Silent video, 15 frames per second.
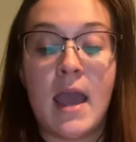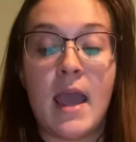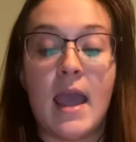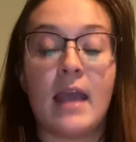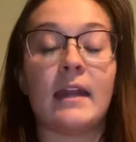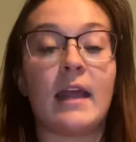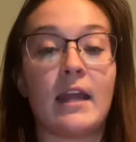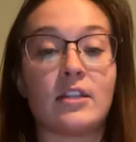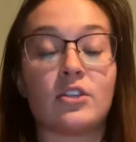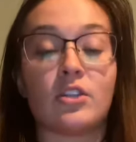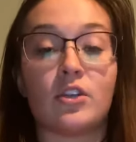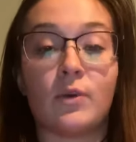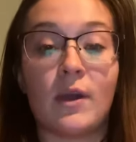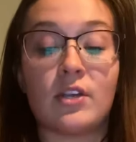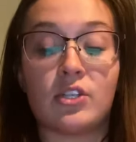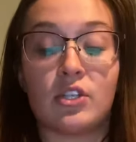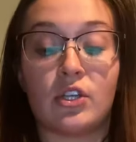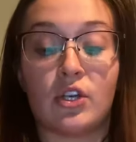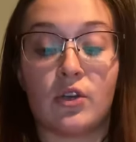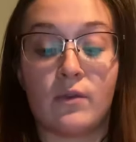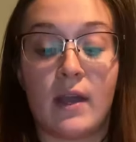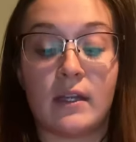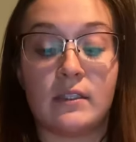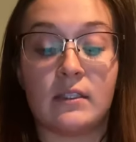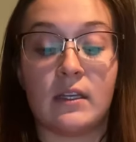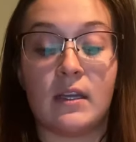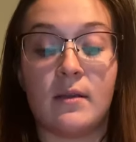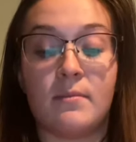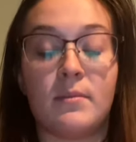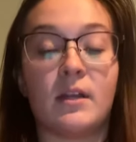and answer the question
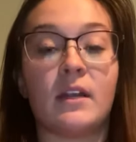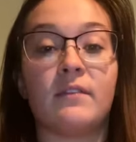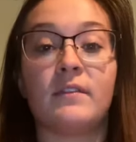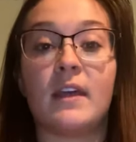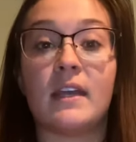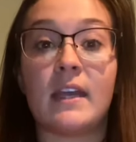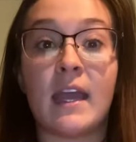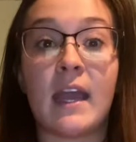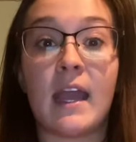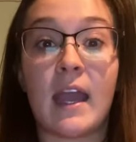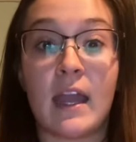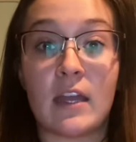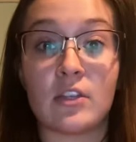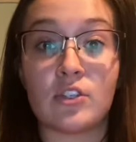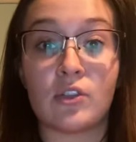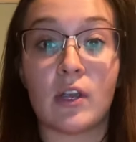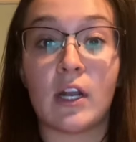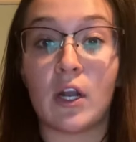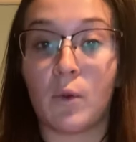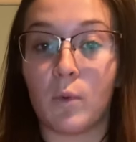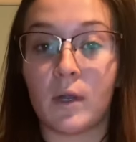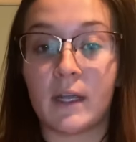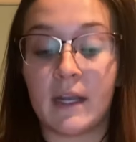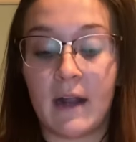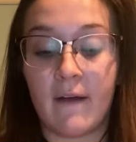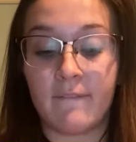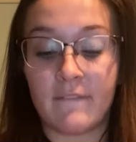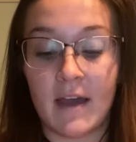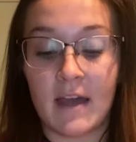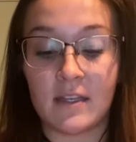correctly, but if they can't answer it or work it
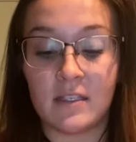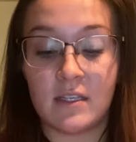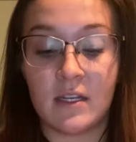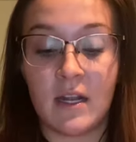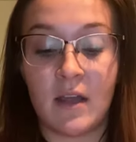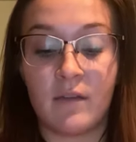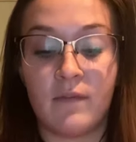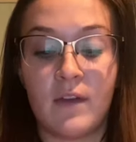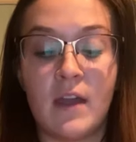out fast enough,